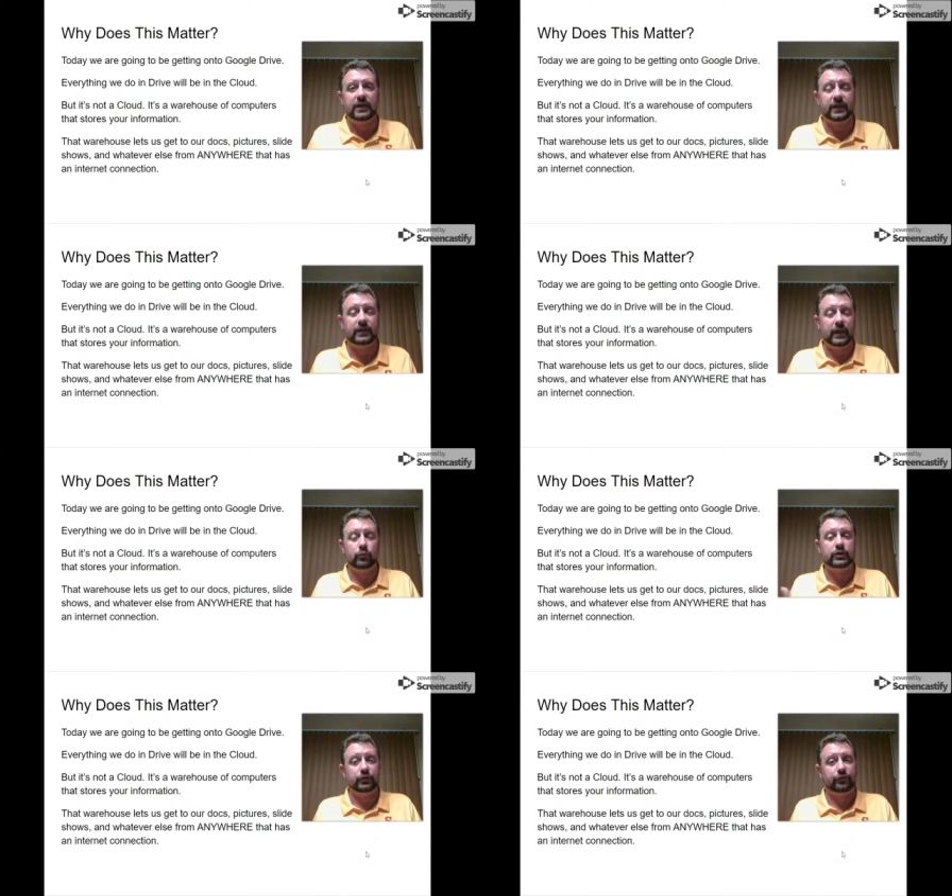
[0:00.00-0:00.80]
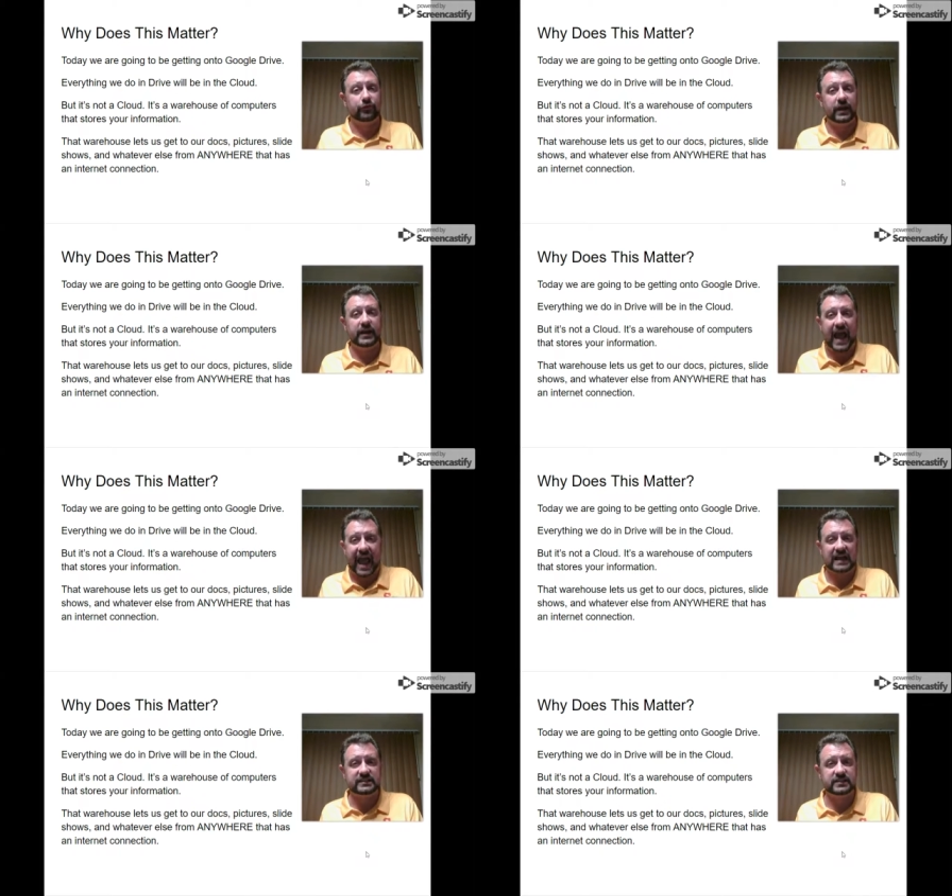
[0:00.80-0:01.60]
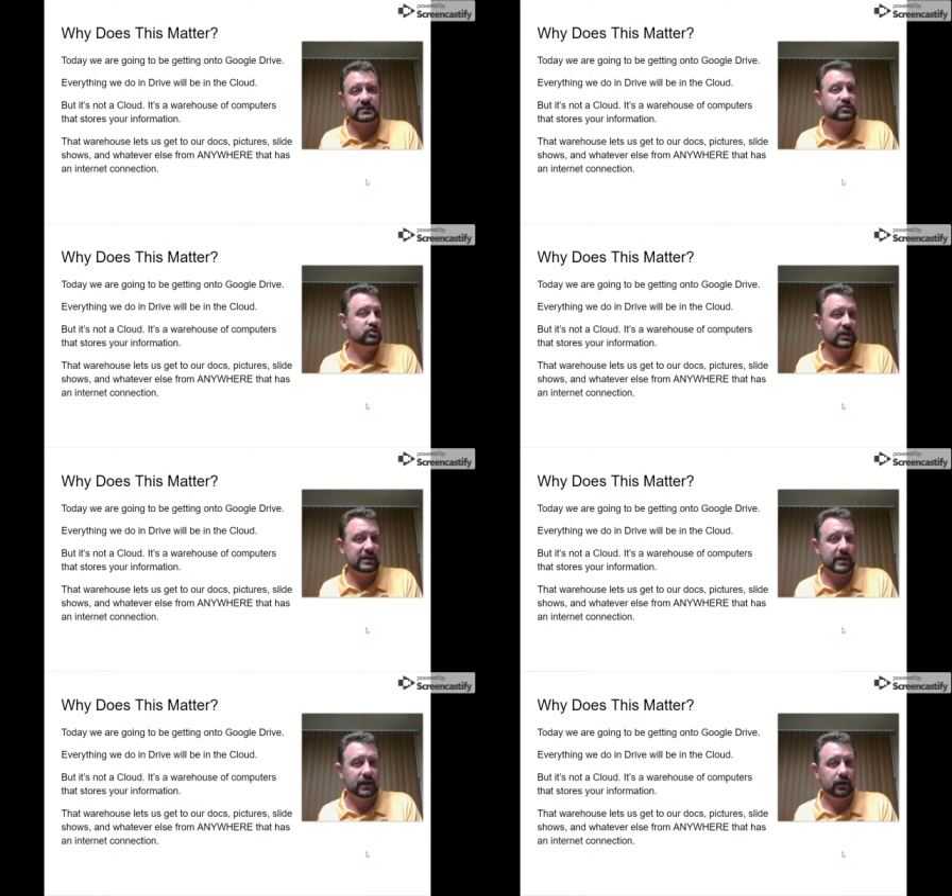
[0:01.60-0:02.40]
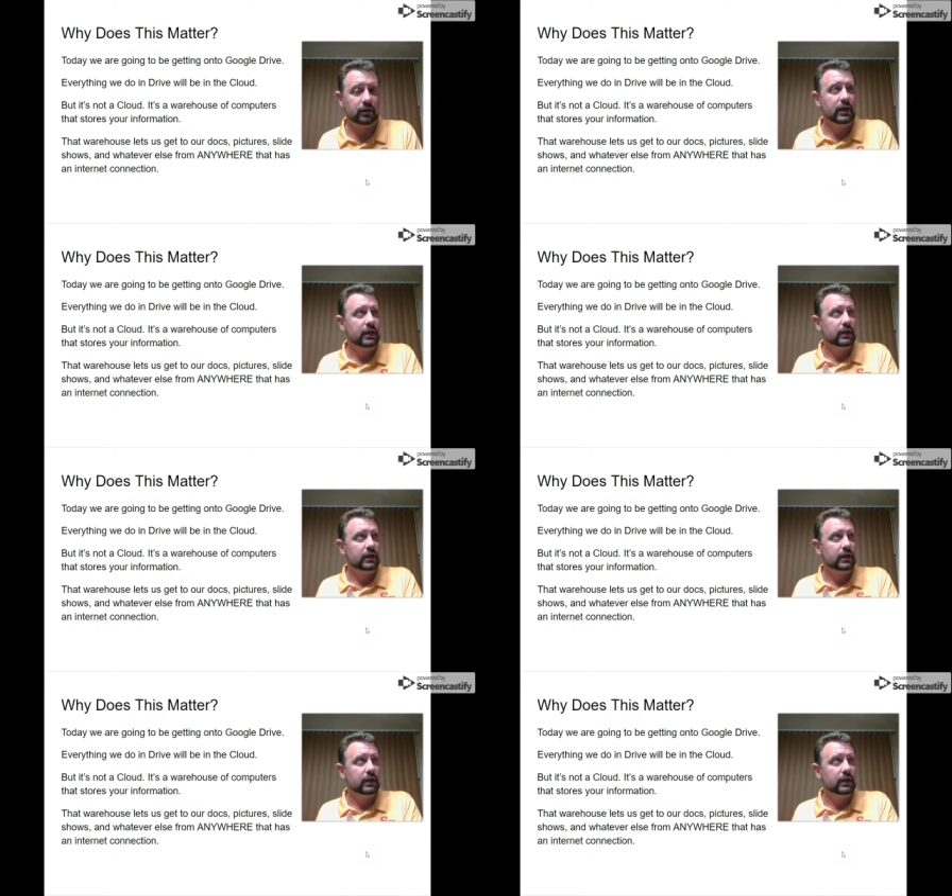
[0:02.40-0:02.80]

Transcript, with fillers: that then when your friend accesses Gmail,